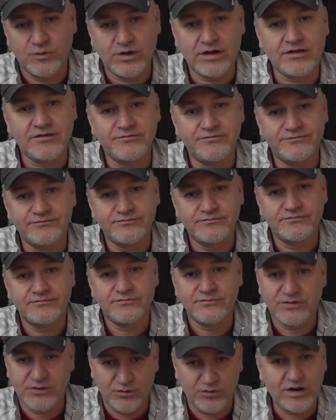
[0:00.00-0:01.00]
Well,
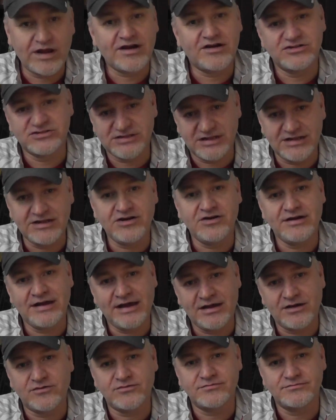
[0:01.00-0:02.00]
the record's clear
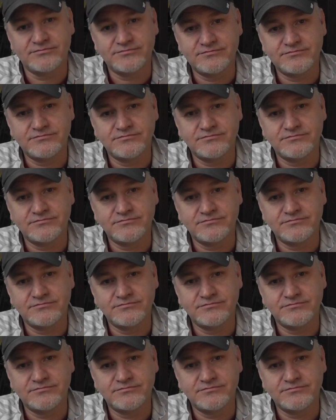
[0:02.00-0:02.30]
now.